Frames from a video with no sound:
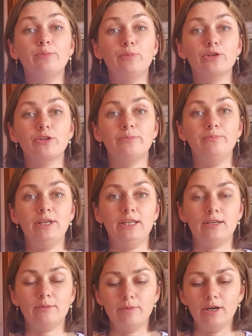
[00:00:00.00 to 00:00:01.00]
important
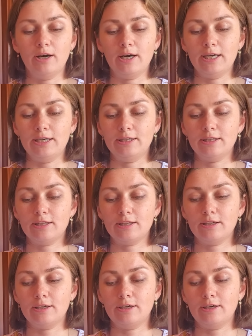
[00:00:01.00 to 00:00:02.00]
meaning behind
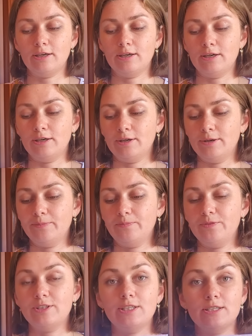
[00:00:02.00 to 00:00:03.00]

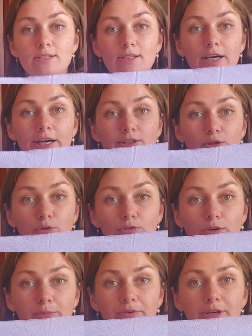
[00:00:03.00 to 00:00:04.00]
this style of
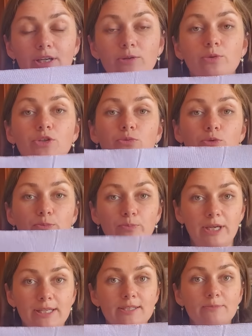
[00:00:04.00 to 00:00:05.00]
fabric, which was
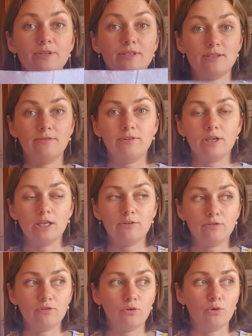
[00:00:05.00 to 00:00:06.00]
made specifically
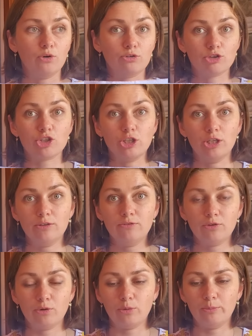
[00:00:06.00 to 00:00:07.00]
for rushnik,
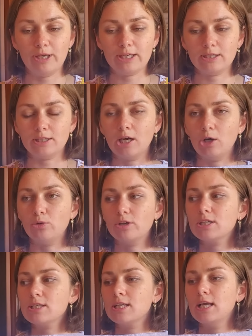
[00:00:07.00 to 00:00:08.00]
for making
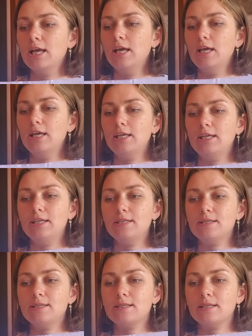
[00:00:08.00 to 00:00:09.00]
towers,
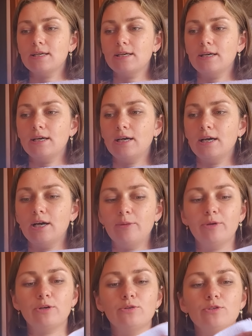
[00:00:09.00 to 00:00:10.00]
is
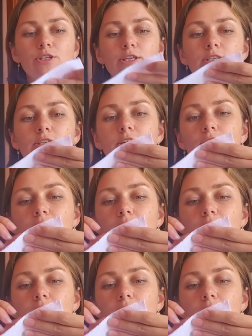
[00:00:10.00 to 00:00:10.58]
because this